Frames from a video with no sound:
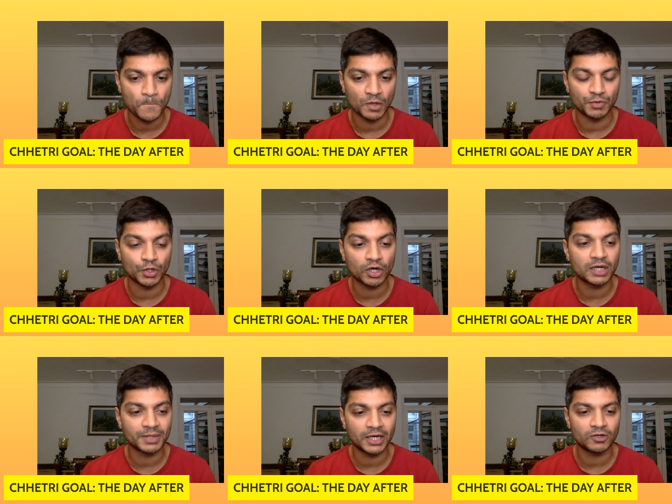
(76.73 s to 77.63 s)
We are not
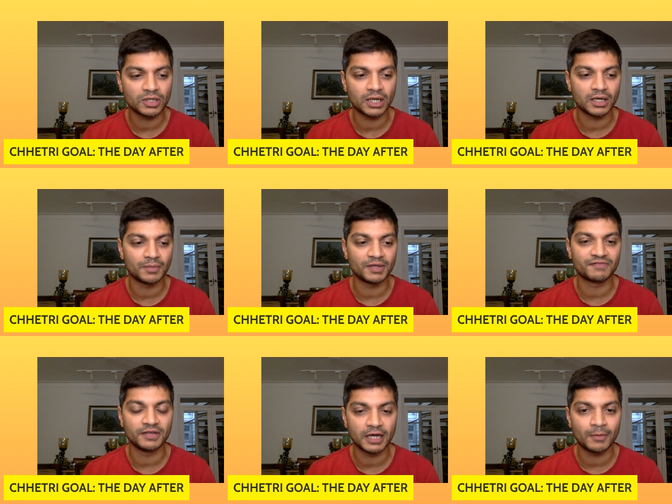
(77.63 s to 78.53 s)
coming out.
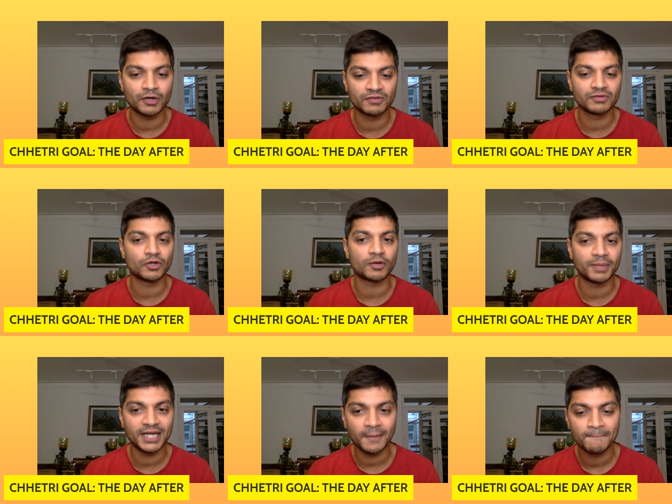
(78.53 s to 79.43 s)
If we come out, we will not
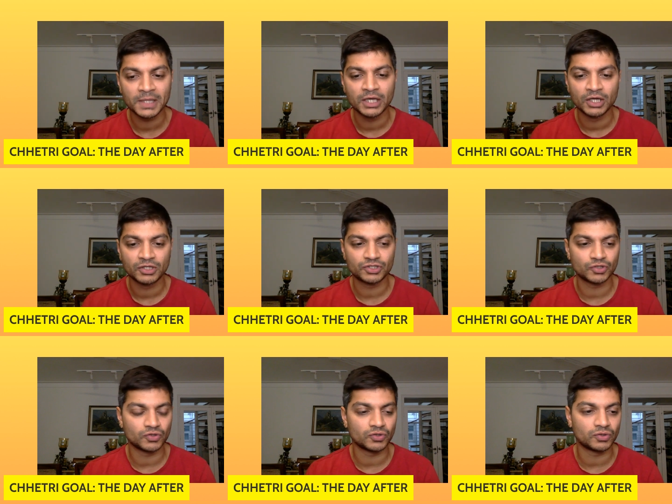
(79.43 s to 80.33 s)
play.
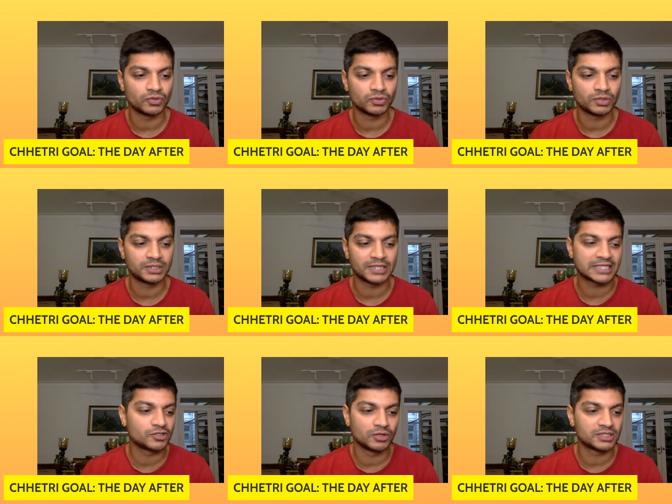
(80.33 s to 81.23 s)
So it's
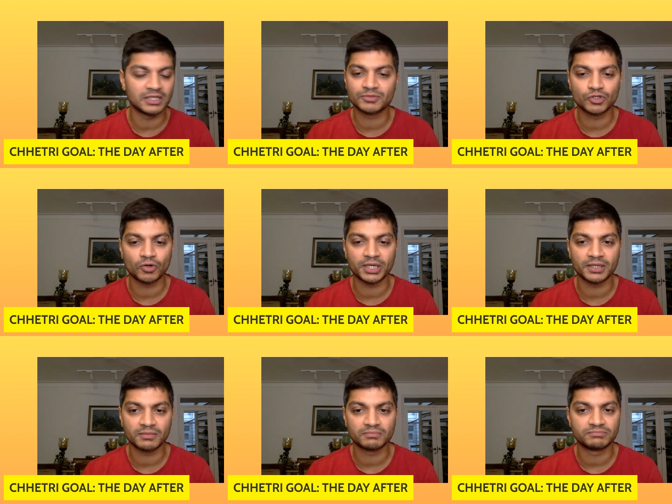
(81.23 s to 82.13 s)
as good as them
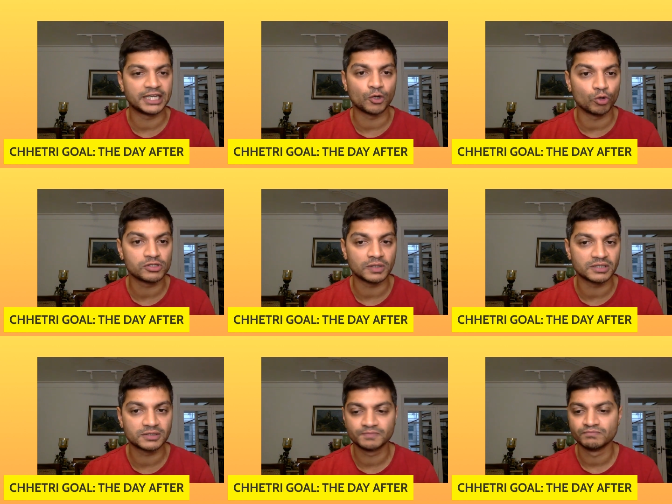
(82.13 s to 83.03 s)
scoring 10 goals on
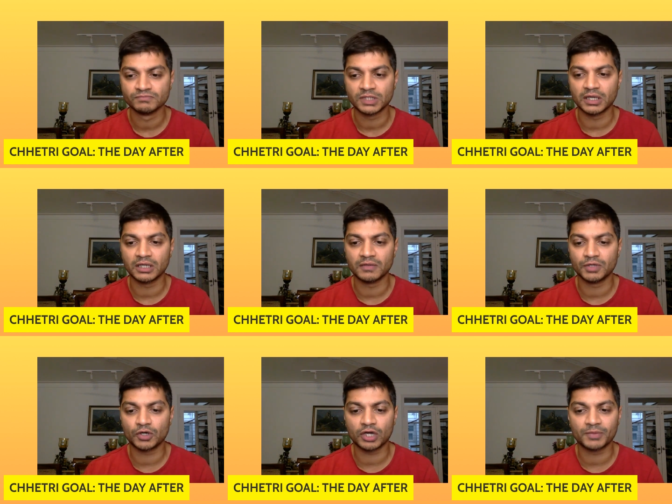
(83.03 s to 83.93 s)
us.
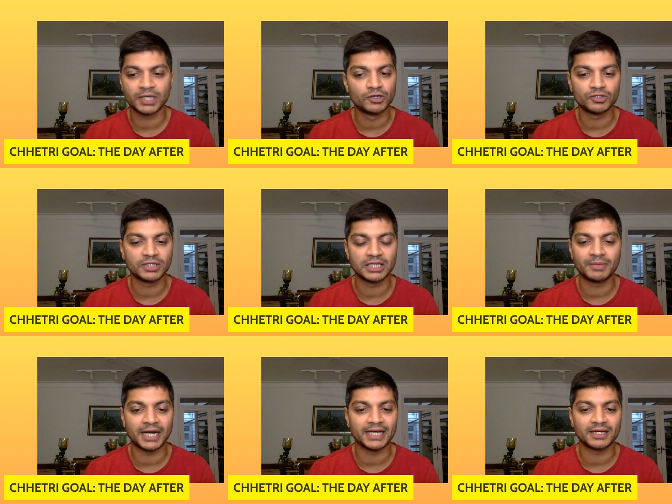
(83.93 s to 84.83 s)
We're not coming out. You can
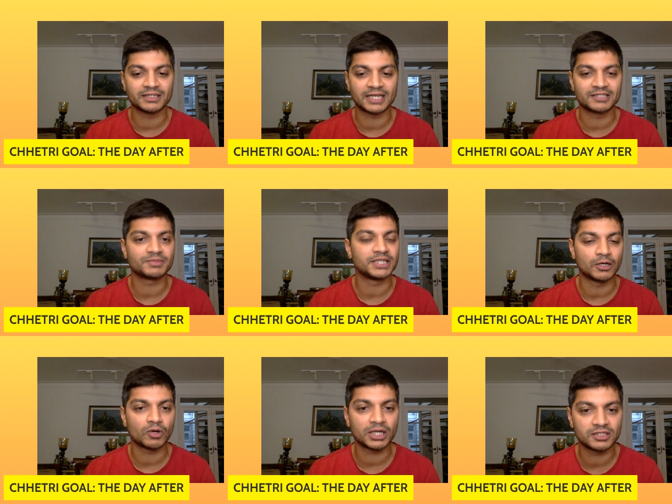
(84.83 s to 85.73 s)
keep handing us as many
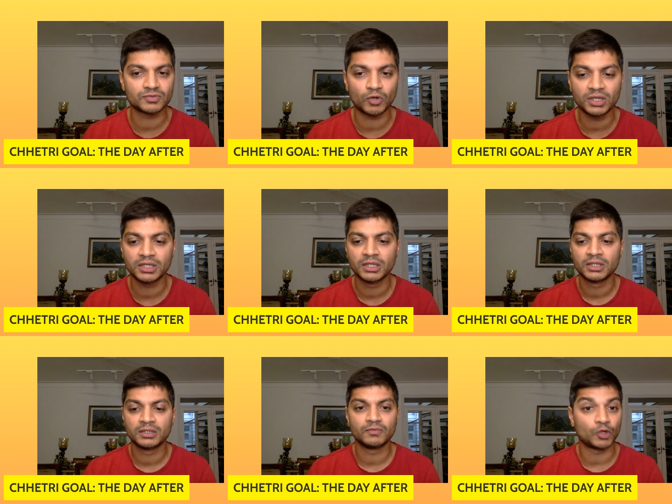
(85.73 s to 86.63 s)
yellow cards as you want.
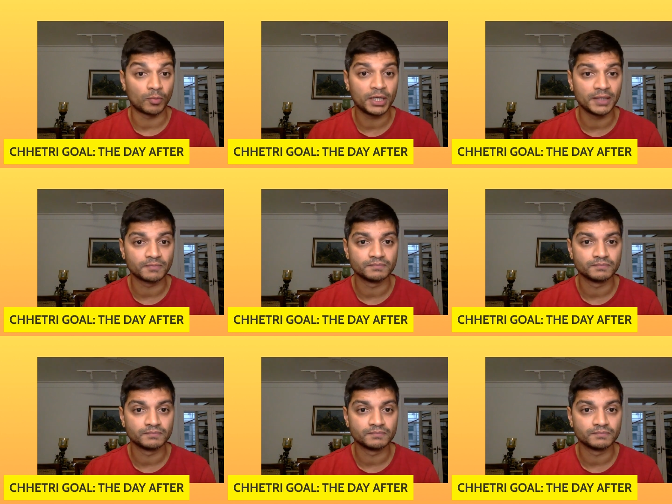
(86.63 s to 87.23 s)
We're not playing.